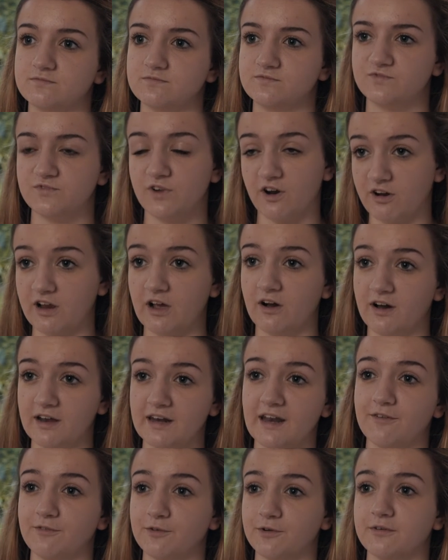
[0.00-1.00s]
very high
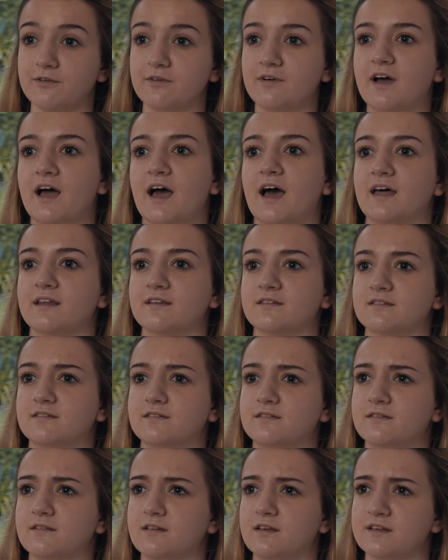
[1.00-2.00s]
level and
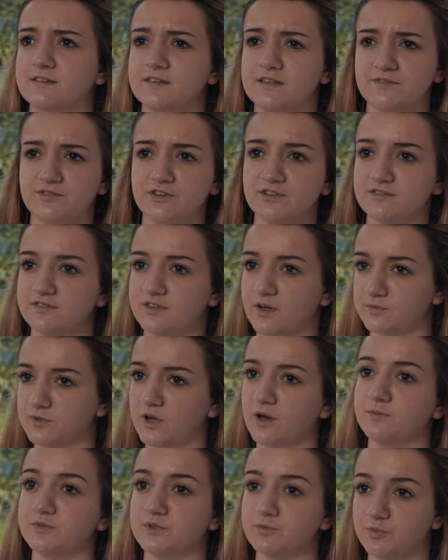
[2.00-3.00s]
has even
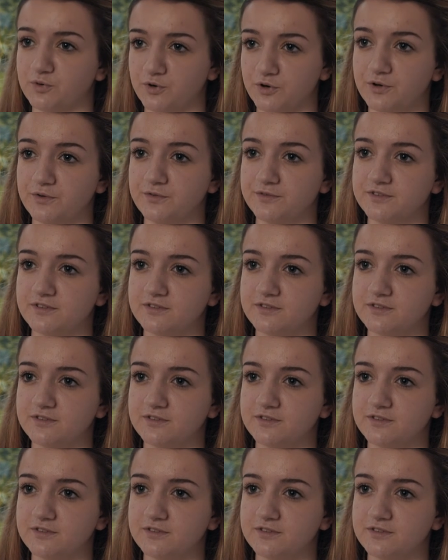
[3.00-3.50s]
sometimes improved.